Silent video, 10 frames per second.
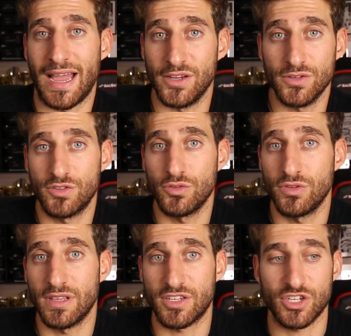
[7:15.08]
I used to do
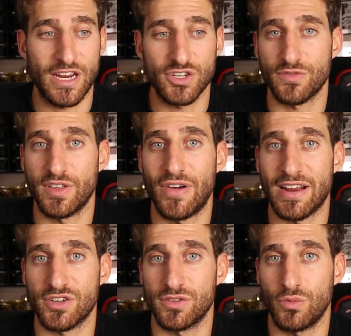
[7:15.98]
the change of
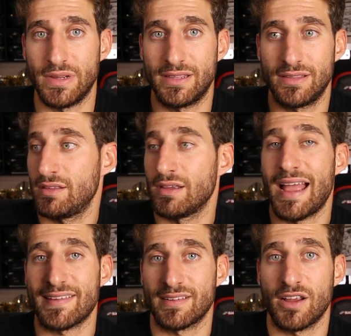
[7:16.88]
directions with the
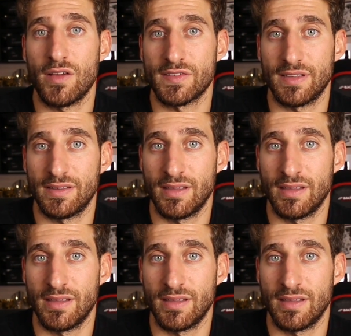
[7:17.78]
gas constant.